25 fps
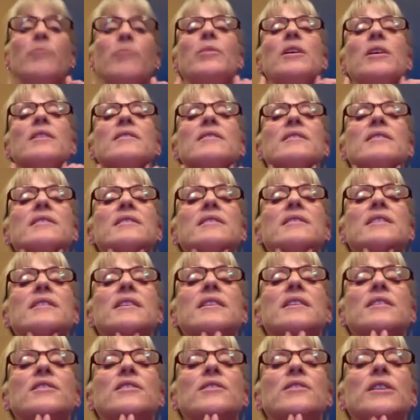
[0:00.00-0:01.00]
because the skin
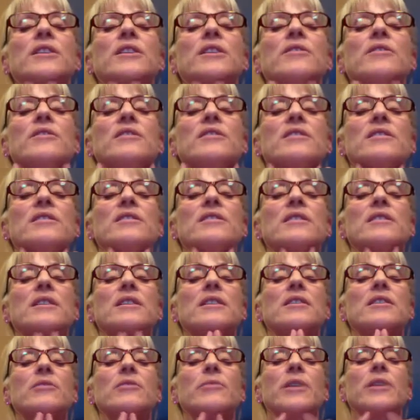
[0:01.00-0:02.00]
under here is just a
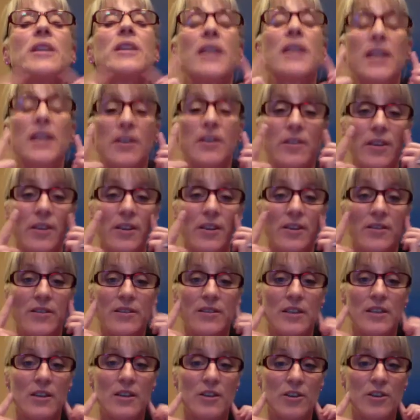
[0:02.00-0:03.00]
little bit lighter than the
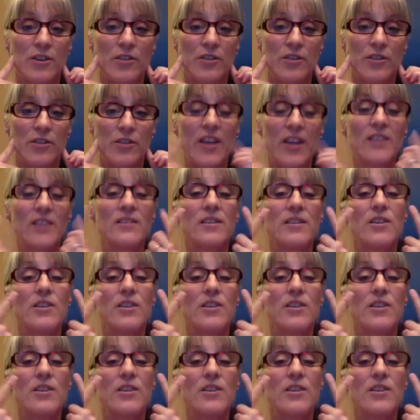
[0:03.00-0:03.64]
skin on your face,